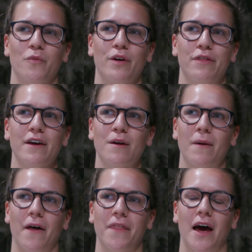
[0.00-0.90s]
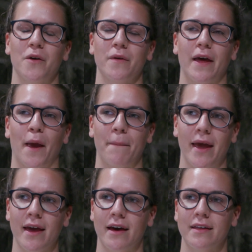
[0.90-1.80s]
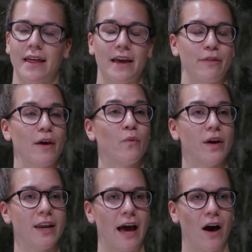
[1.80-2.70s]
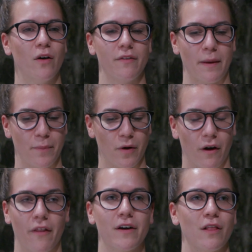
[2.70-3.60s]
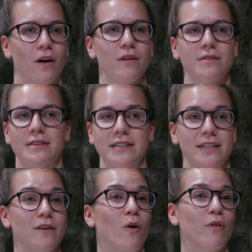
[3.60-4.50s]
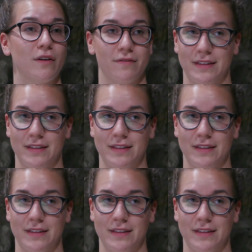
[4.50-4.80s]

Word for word: we think about that and we're like, man, like they went out, they put on the clothes, they did all the,